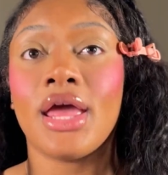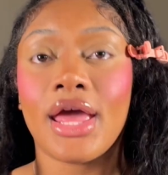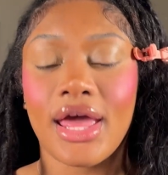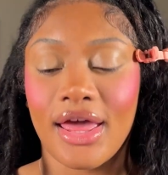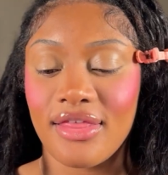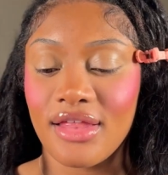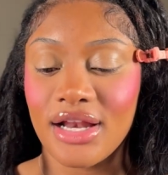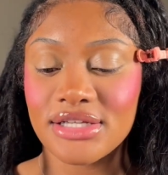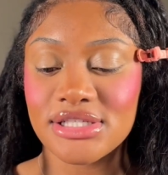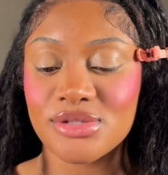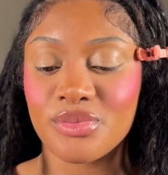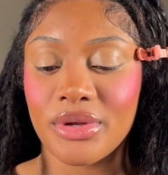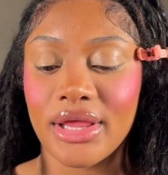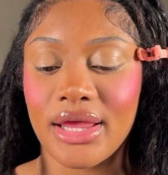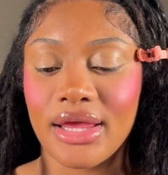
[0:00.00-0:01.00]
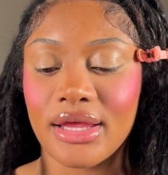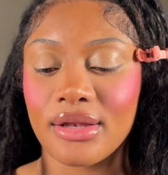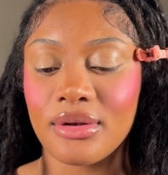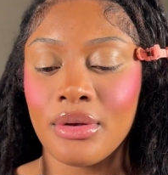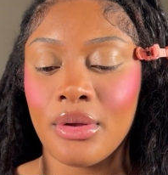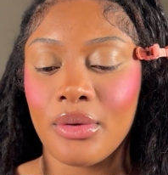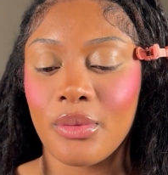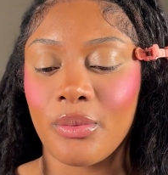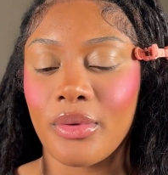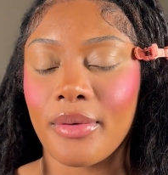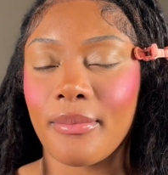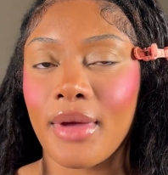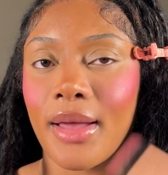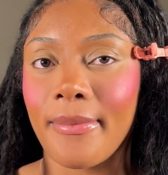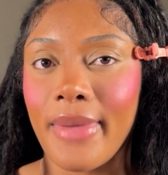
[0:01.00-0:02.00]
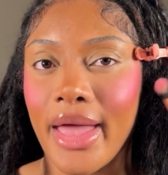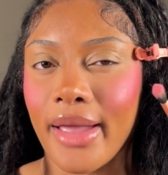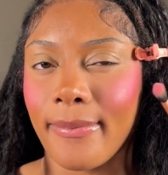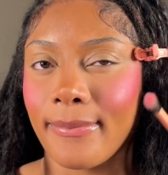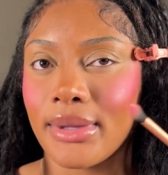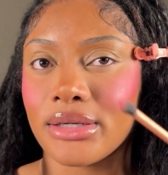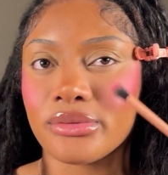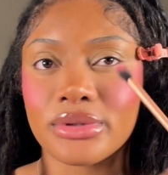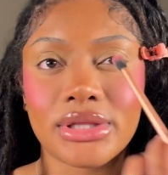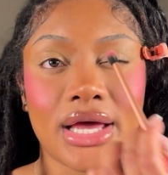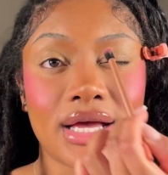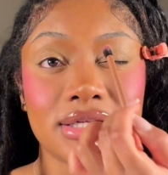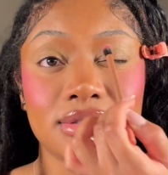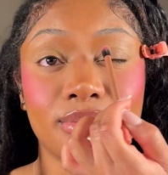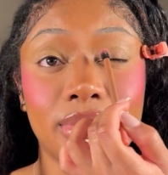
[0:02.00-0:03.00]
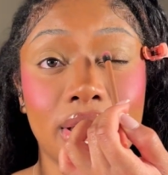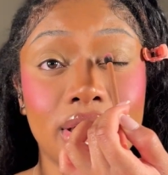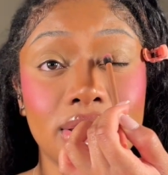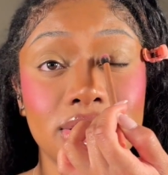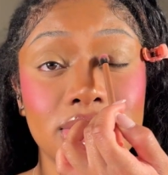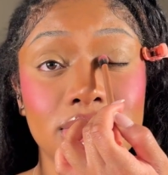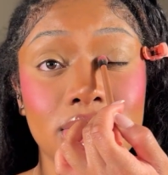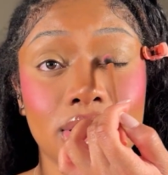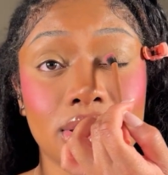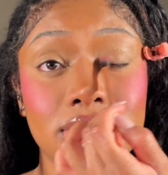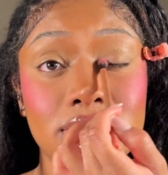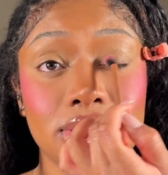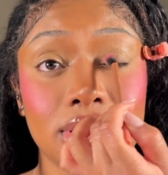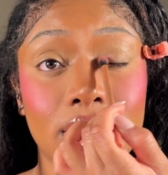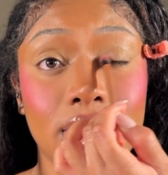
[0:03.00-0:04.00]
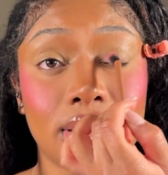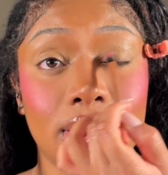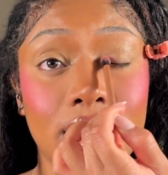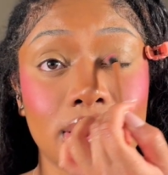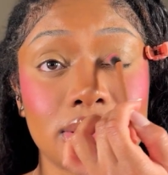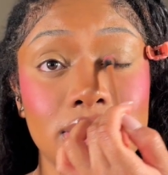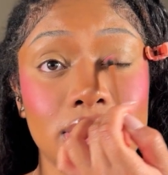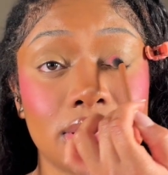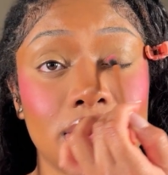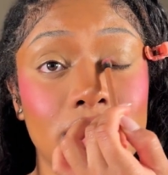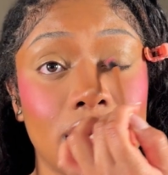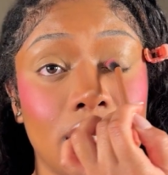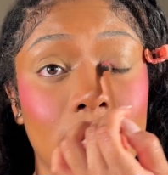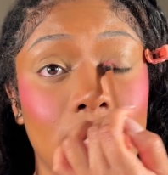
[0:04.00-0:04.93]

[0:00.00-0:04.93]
And then I just went in with my MAC Mineralized Blush in the shade Dainty.